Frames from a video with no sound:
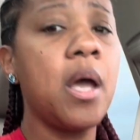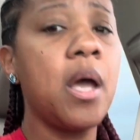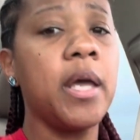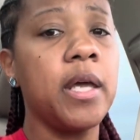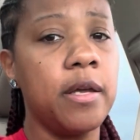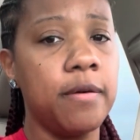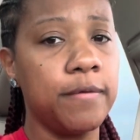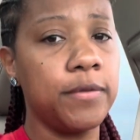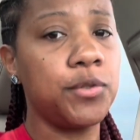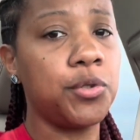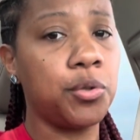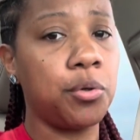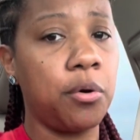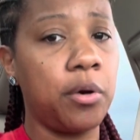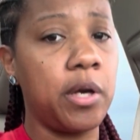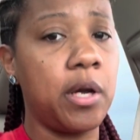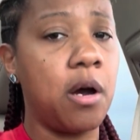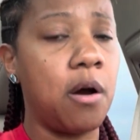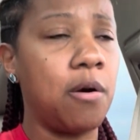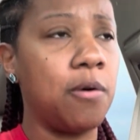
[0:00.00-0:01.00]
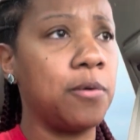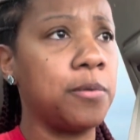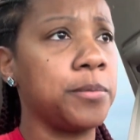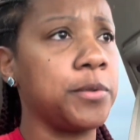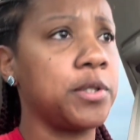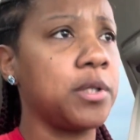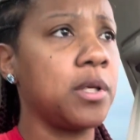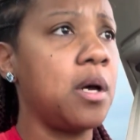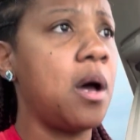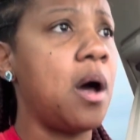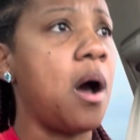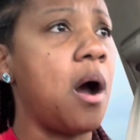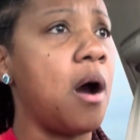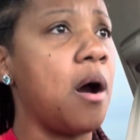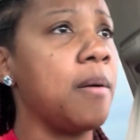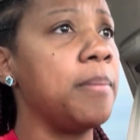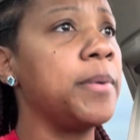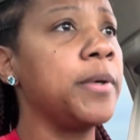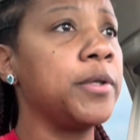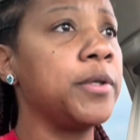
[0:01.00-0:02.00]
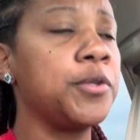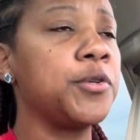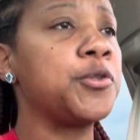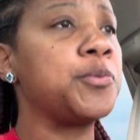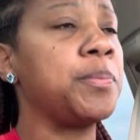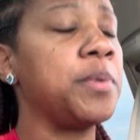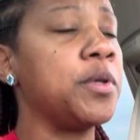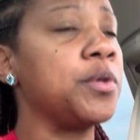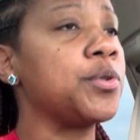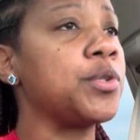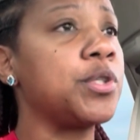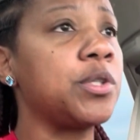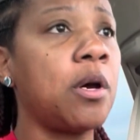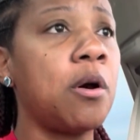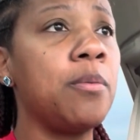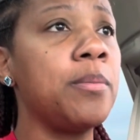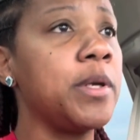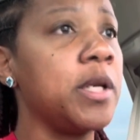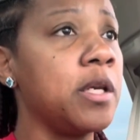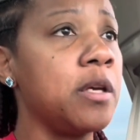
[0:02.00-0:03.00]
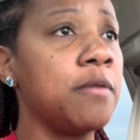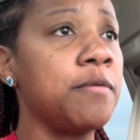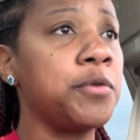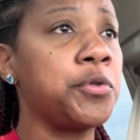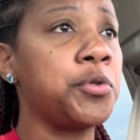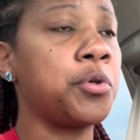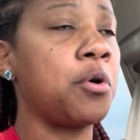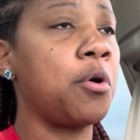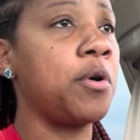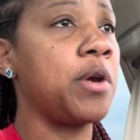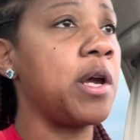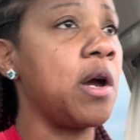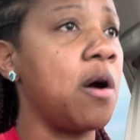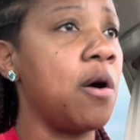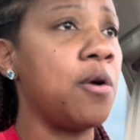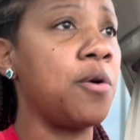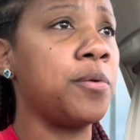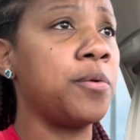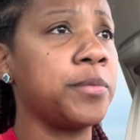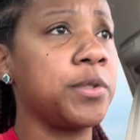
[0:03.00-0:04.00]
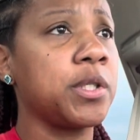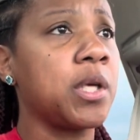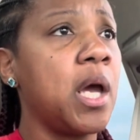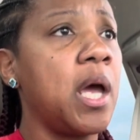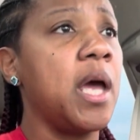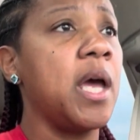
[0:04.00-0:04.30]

inventory homes. Our builders build so many inventory homes,